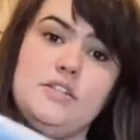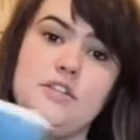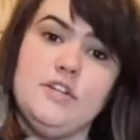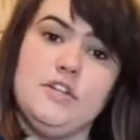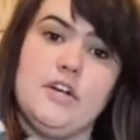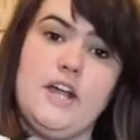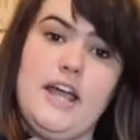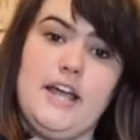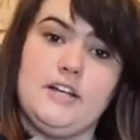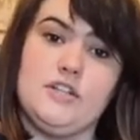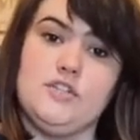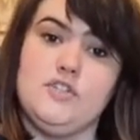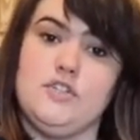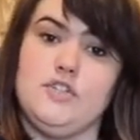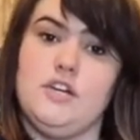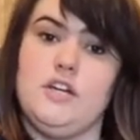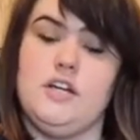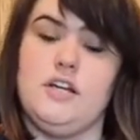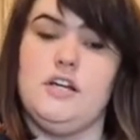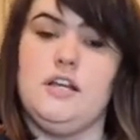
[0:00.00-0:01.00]
your
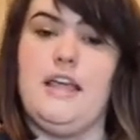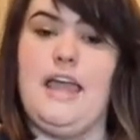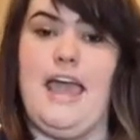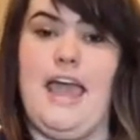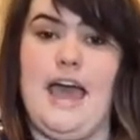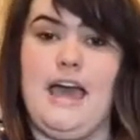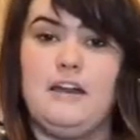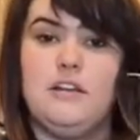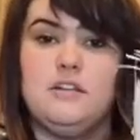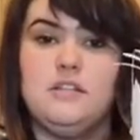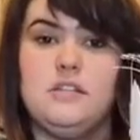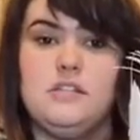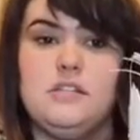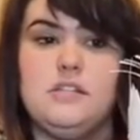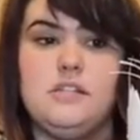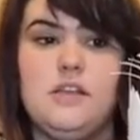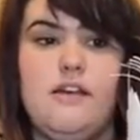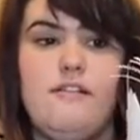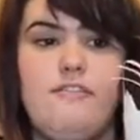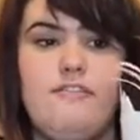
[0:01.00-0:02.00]
extra add-on
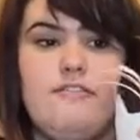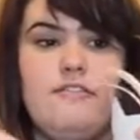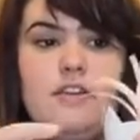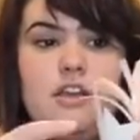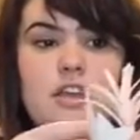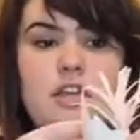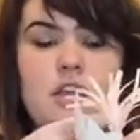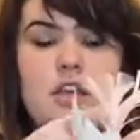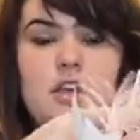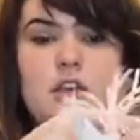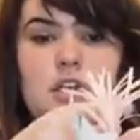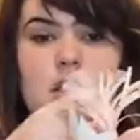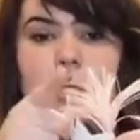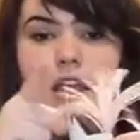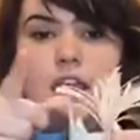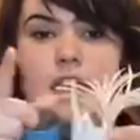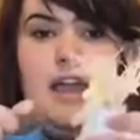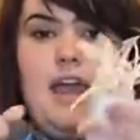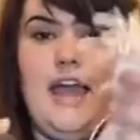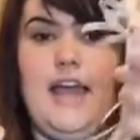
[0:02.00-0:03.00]
stuff
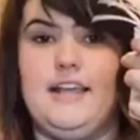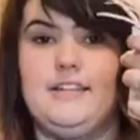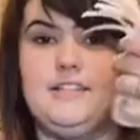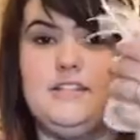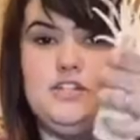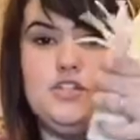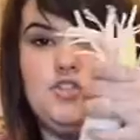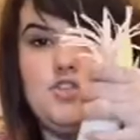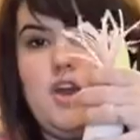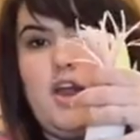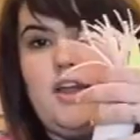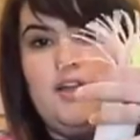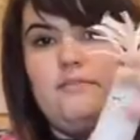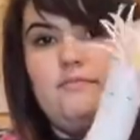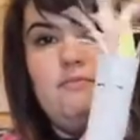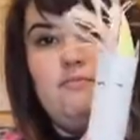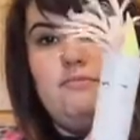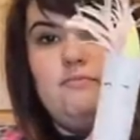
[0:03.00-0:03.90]
as it's drying.